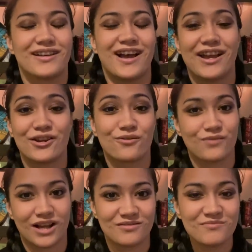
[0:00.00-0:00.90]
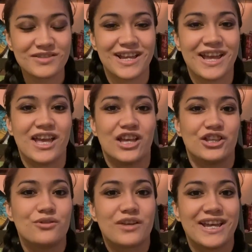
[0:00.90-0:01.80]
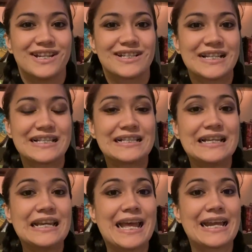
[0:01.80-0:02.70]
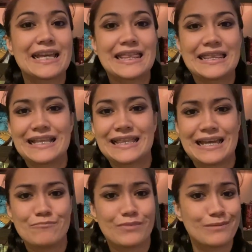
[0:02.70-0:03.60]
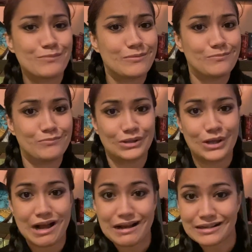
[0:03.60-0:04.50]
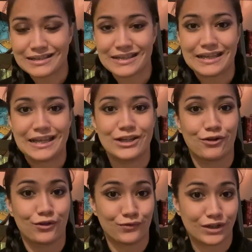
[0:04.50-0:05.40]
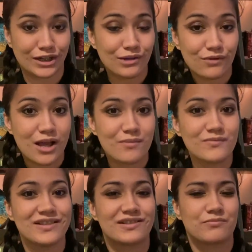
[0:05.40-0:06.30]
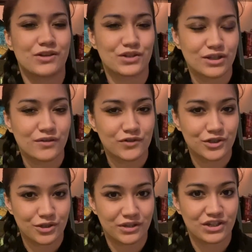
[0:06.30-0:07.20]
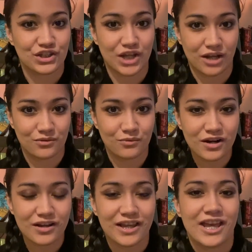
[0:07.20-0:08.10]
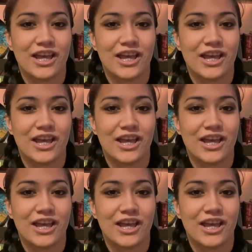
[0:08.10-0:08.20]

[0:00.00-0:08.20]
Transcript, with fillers: higher realms. You can see anything that might be blocked in your 3D realm, especially if you're doing shadow work.